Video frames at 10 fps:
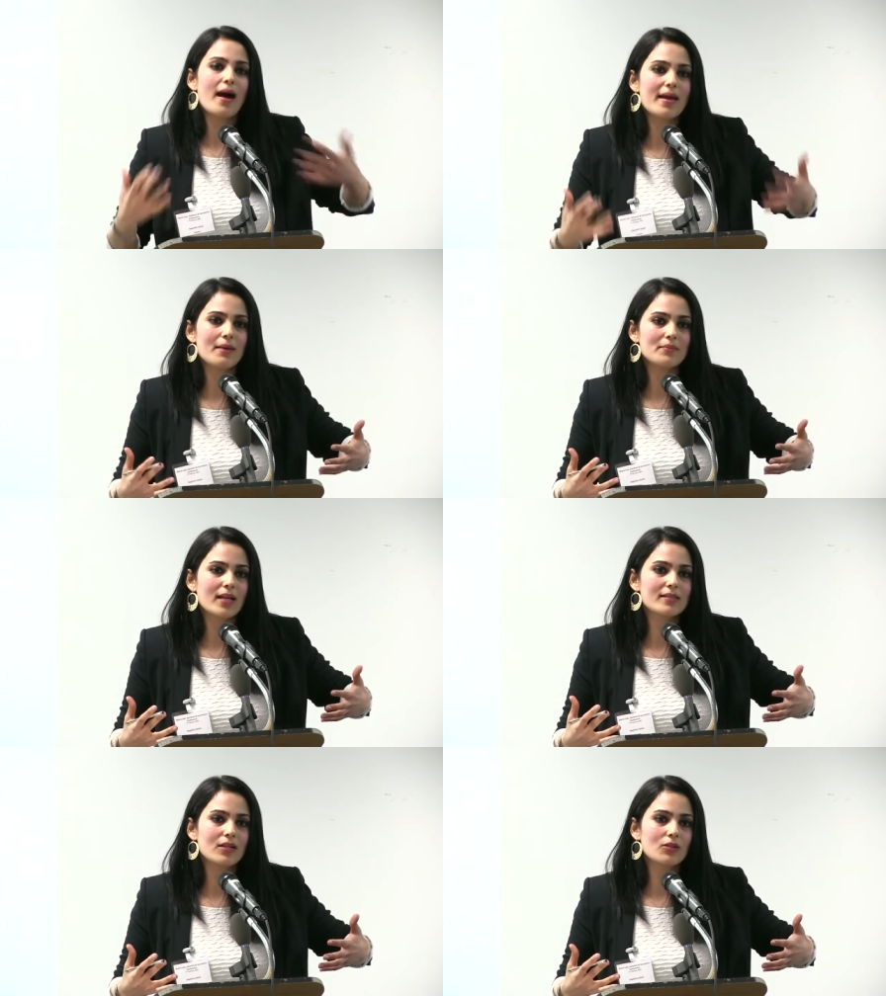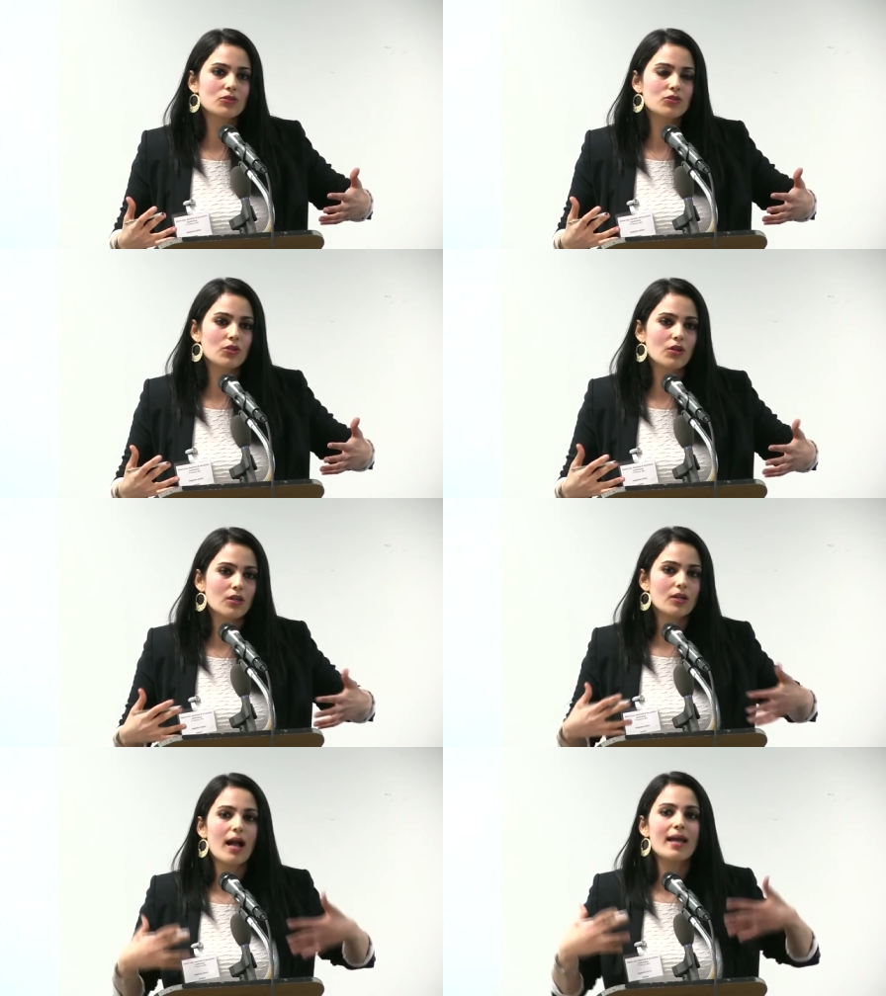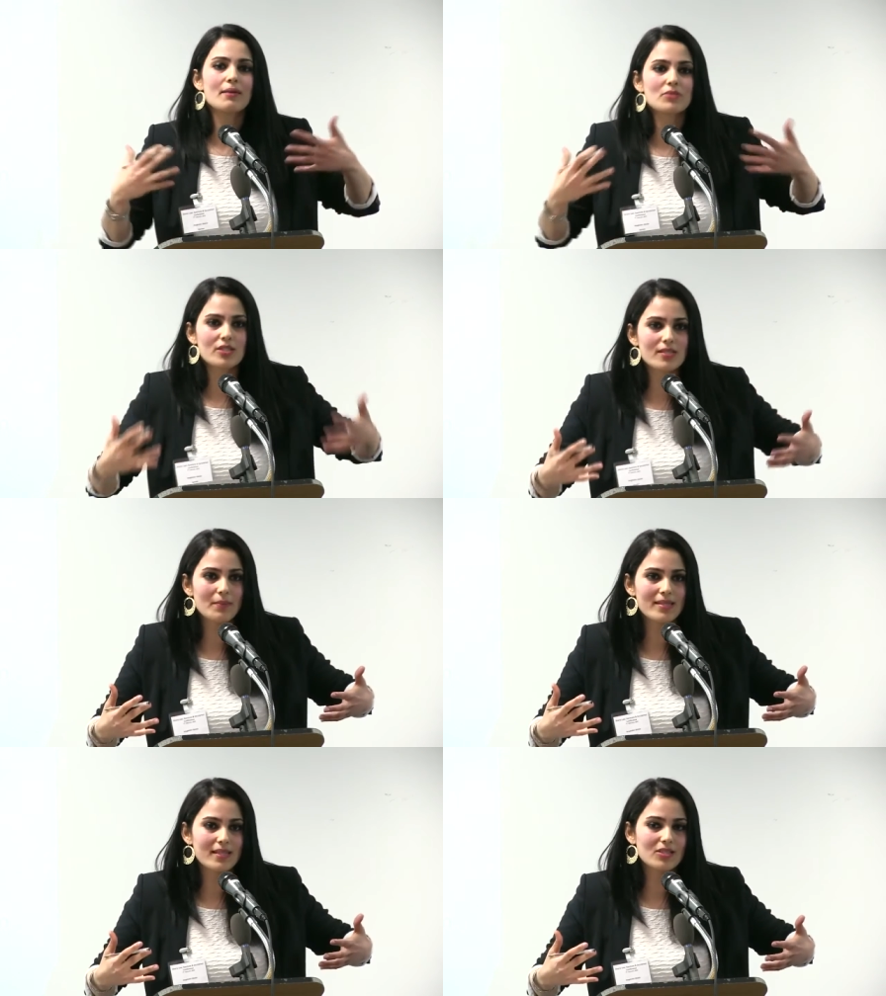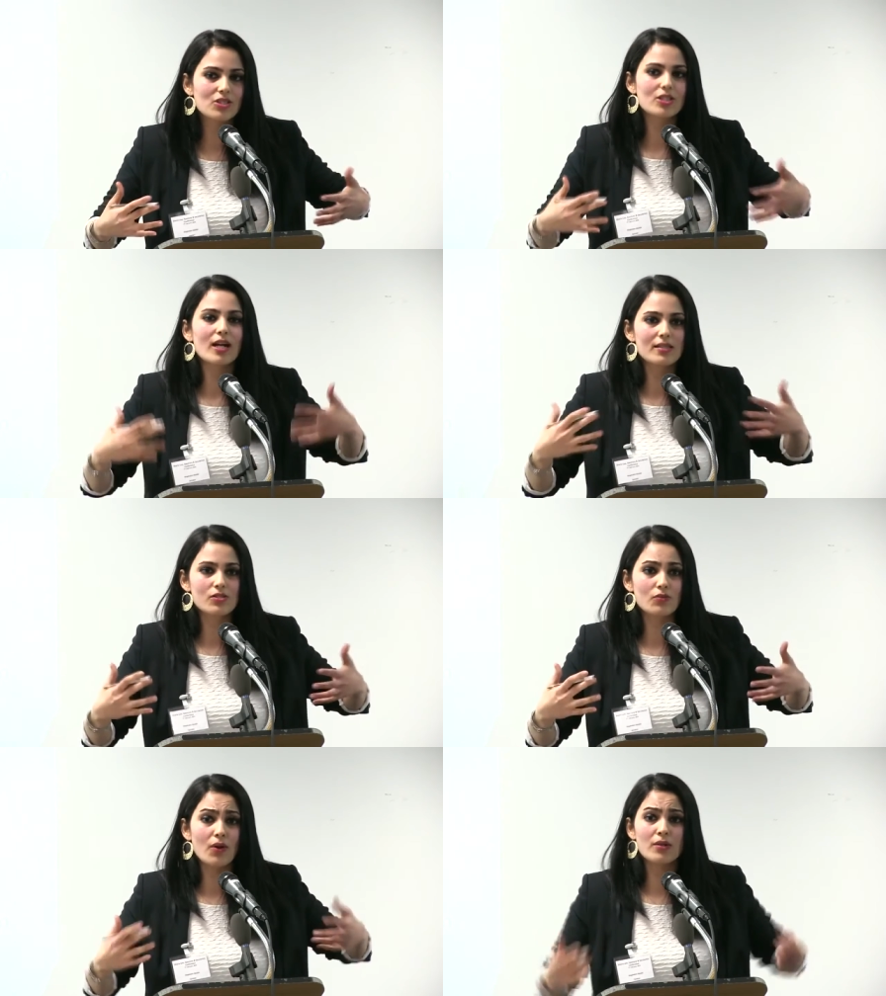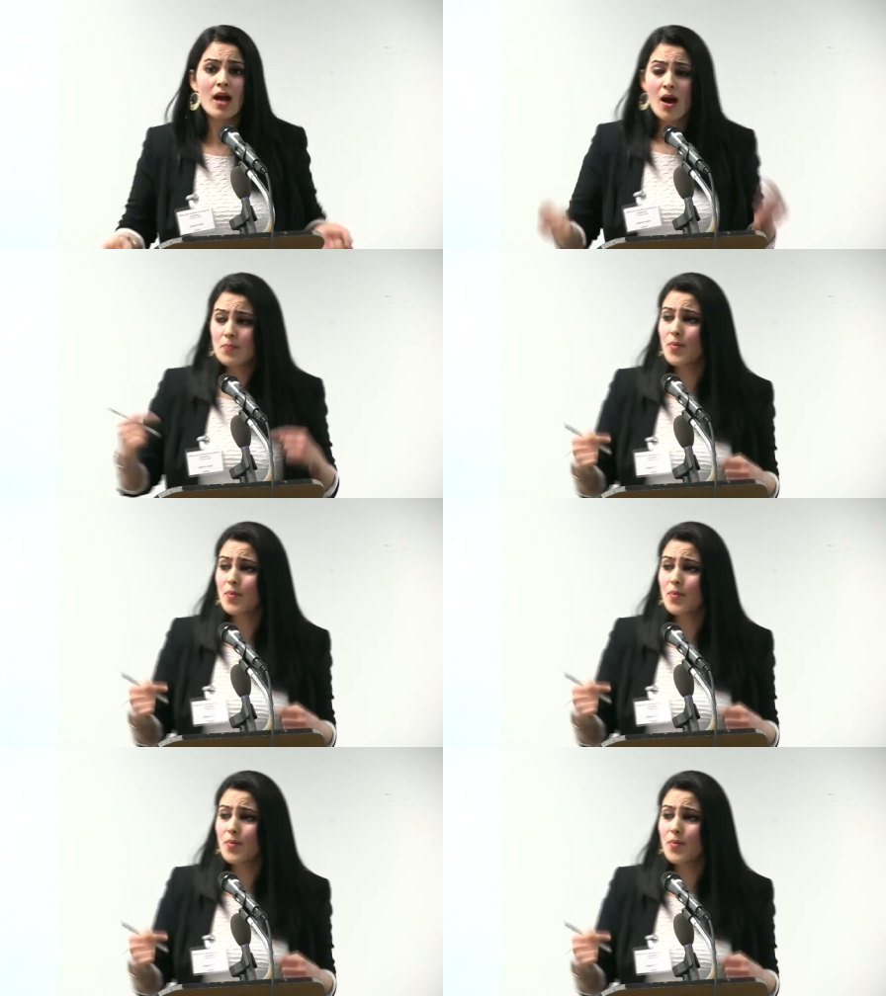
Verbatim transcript: I am not a controller, I am just a messenger and so on.